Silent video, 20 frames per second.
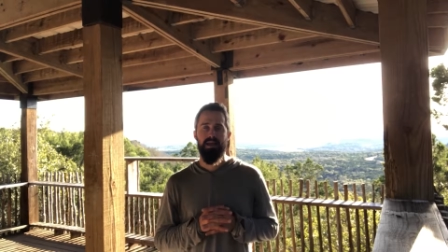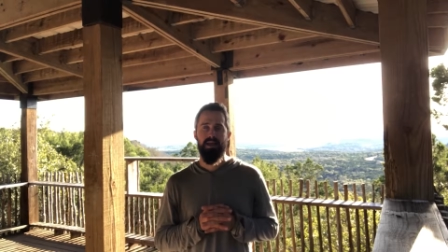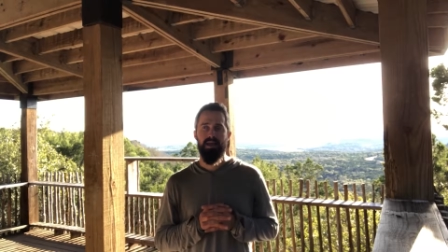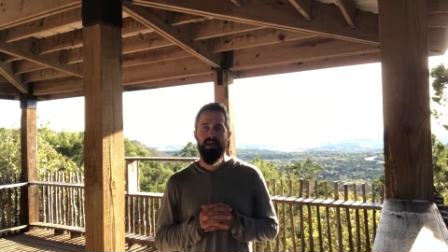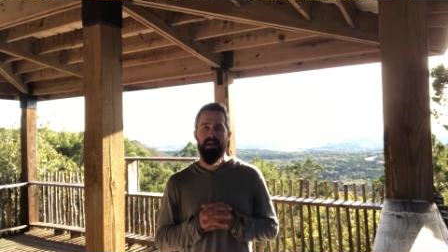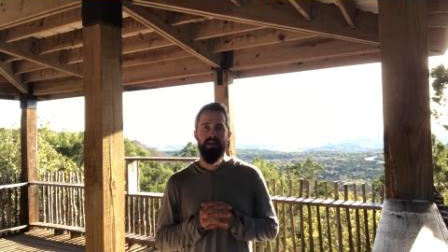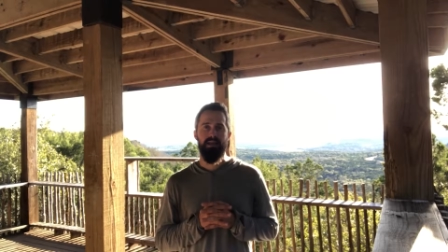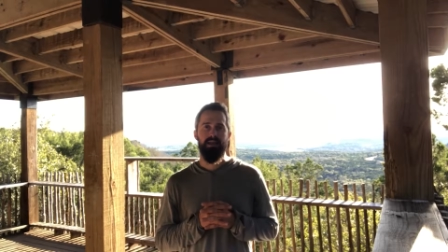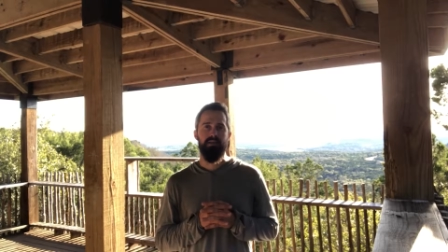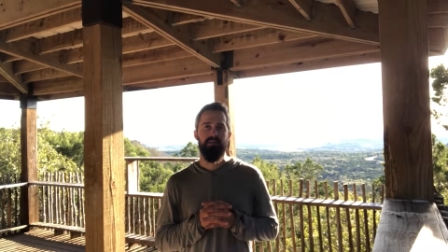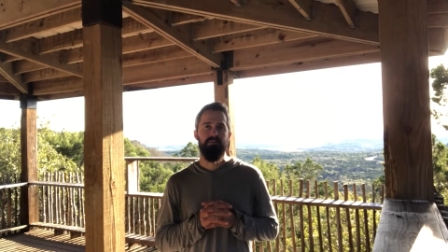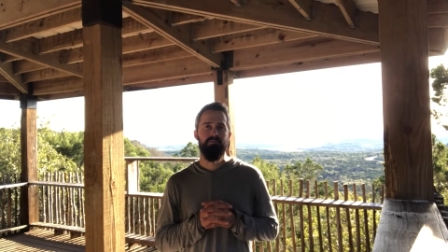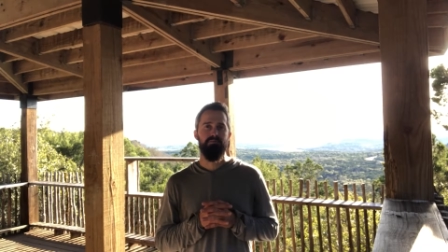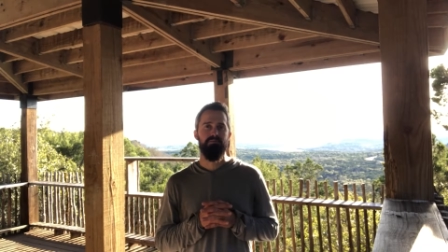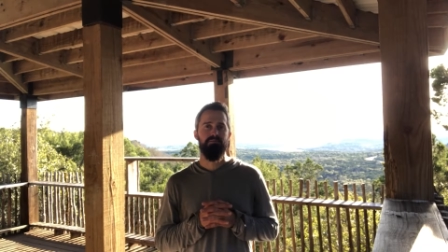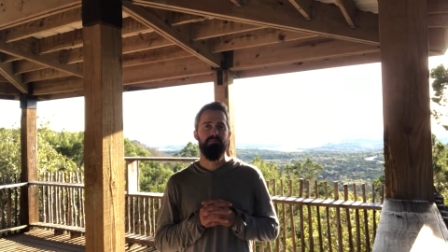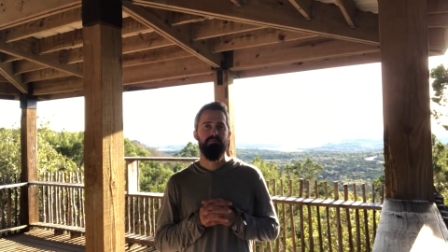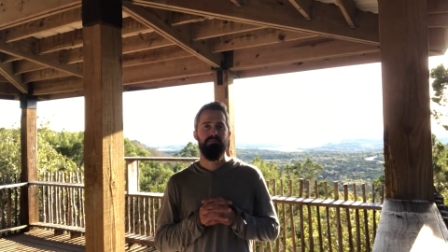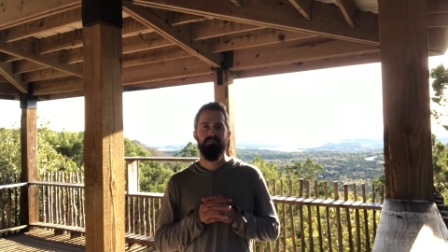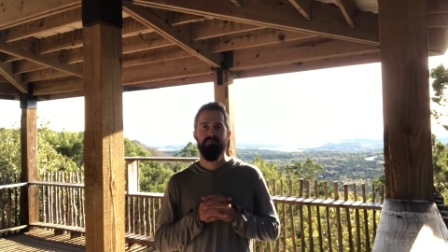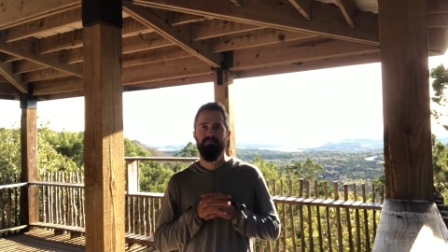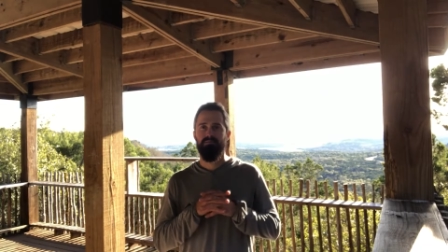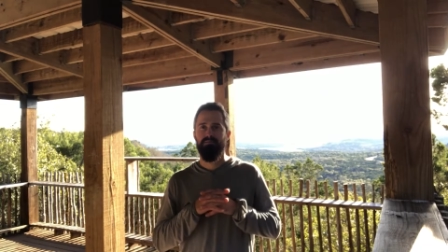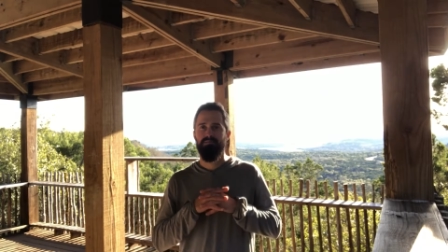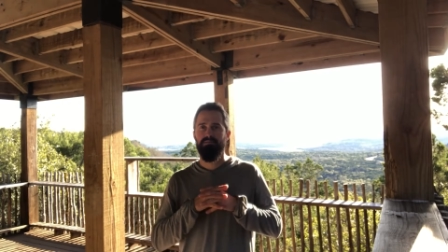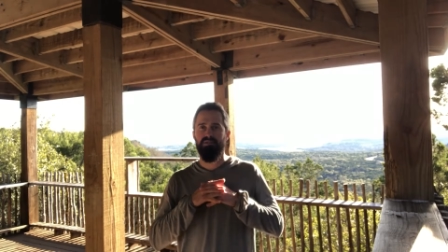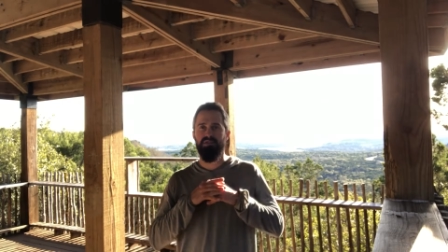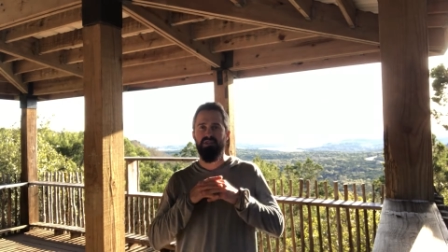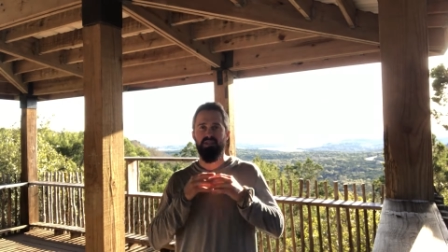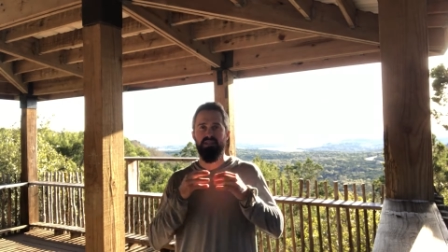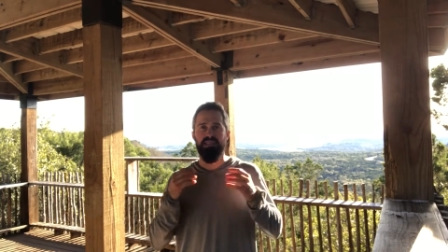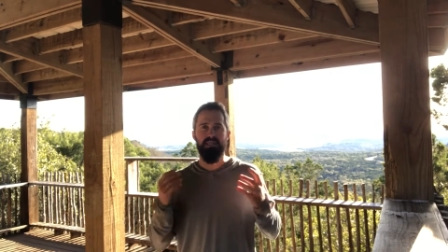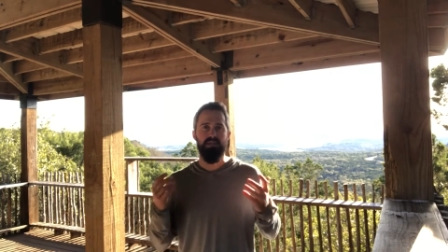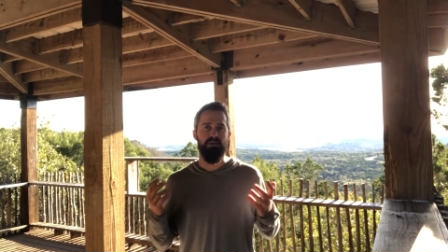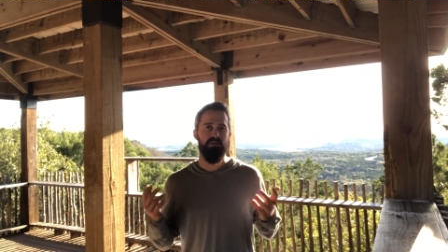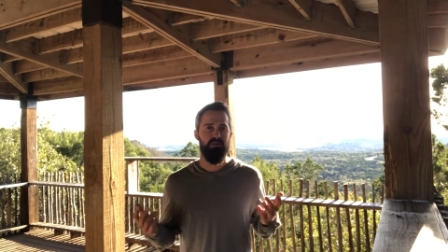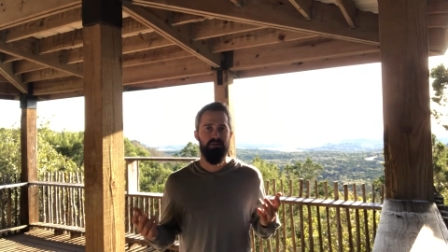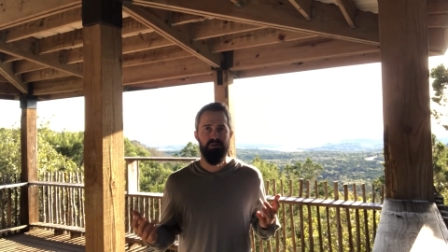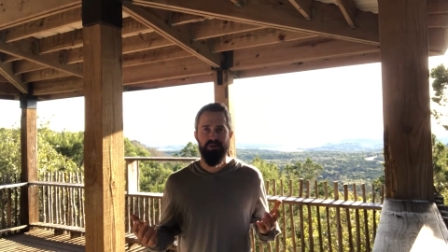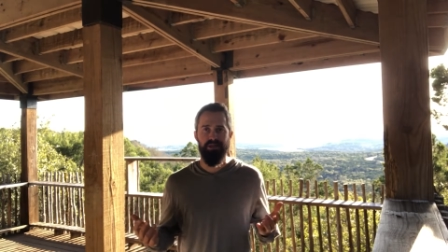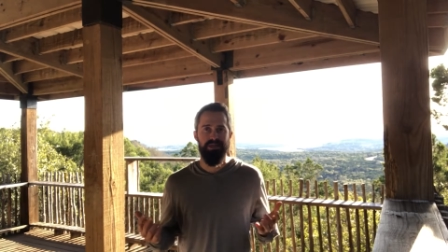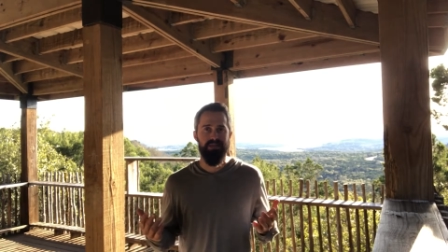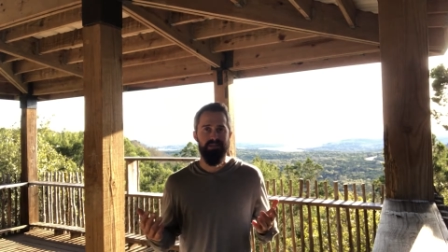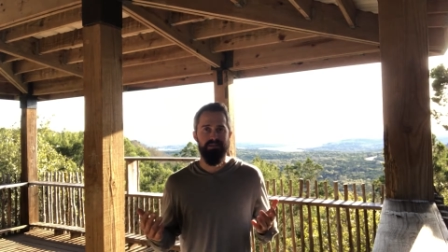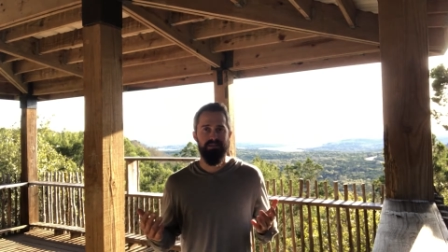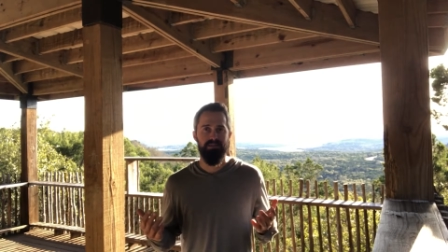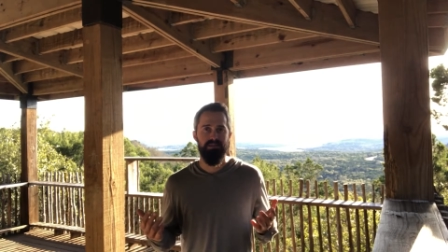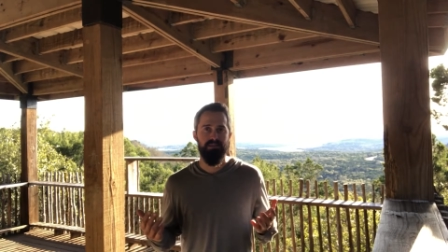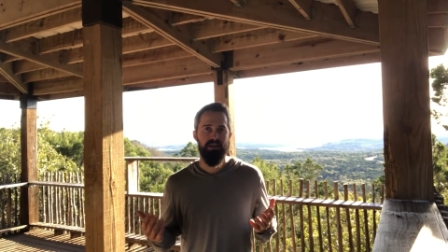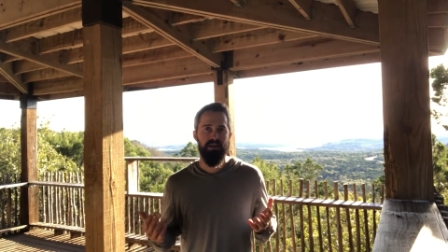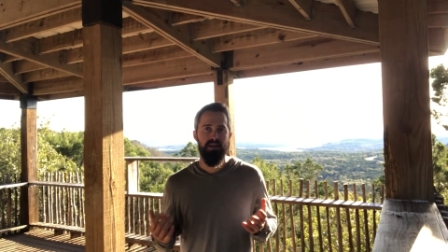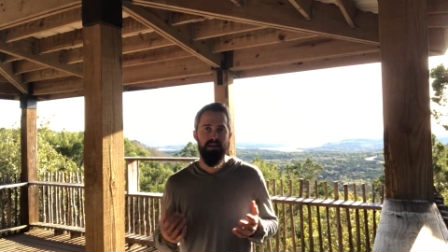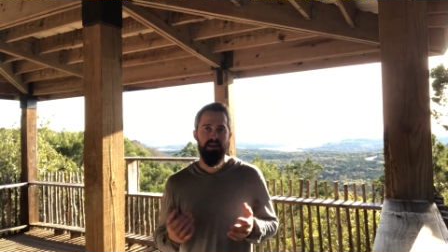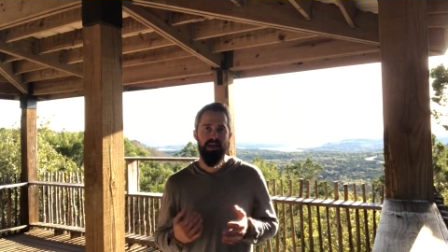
and just hear crickets